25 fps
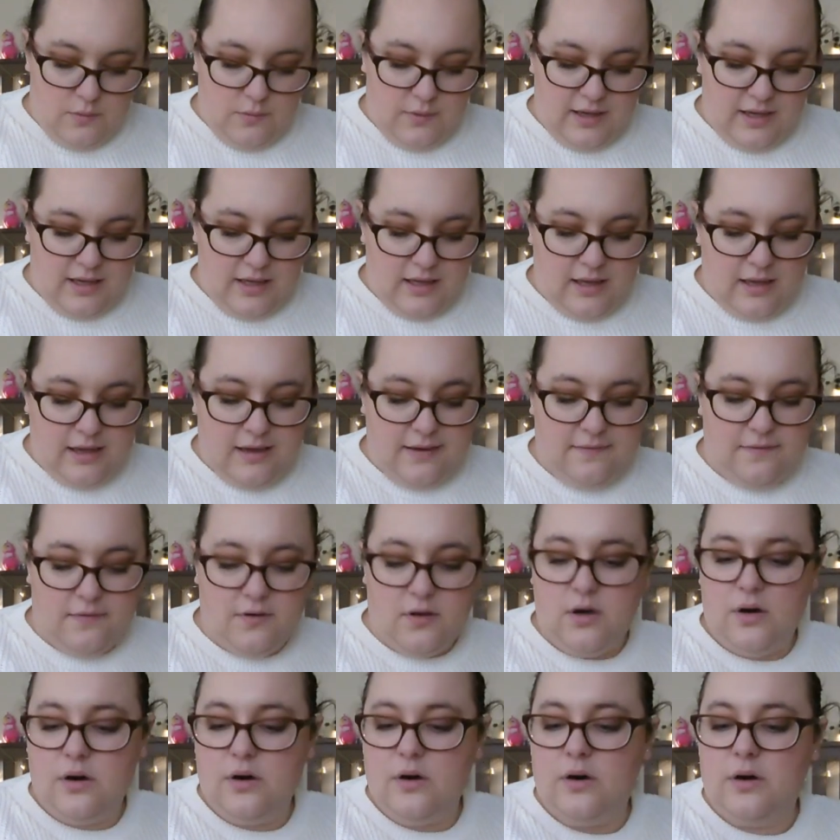We have
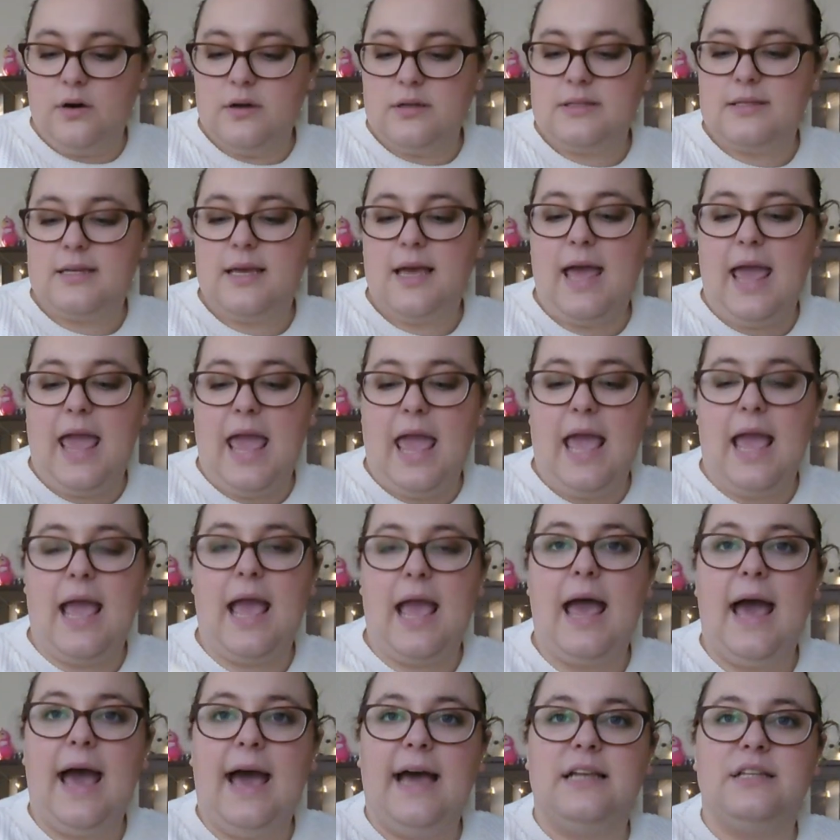got a
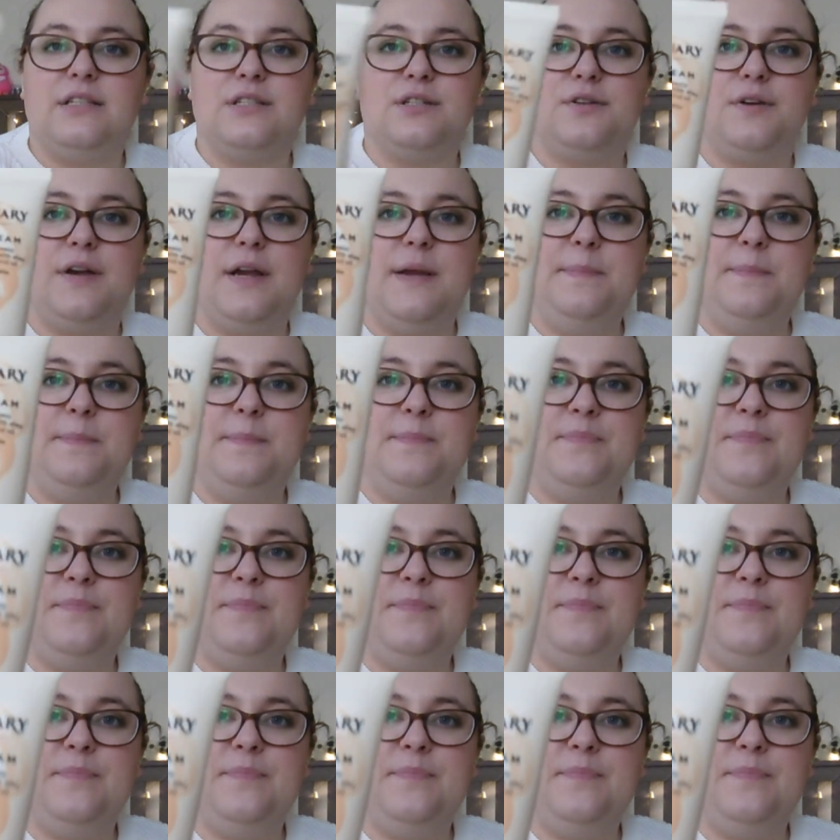hand cream.